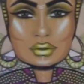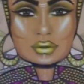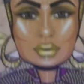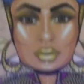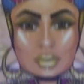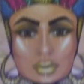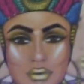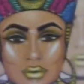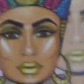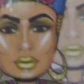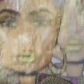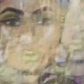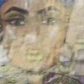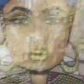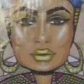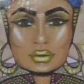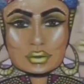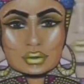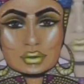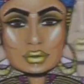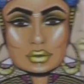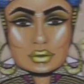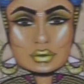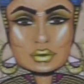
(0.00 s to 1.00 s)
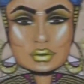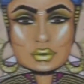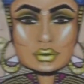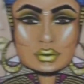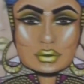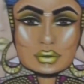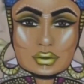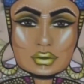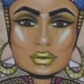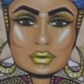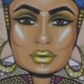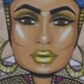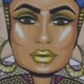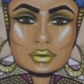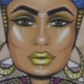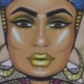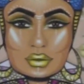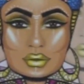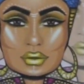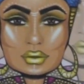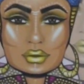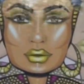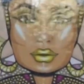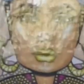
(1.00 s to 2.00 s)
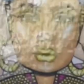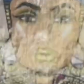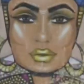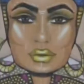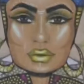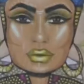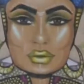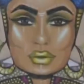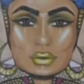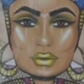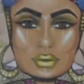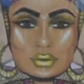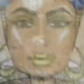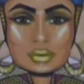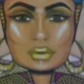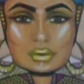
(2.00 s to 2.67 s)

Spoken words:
the colors are. So this is a palette. I'm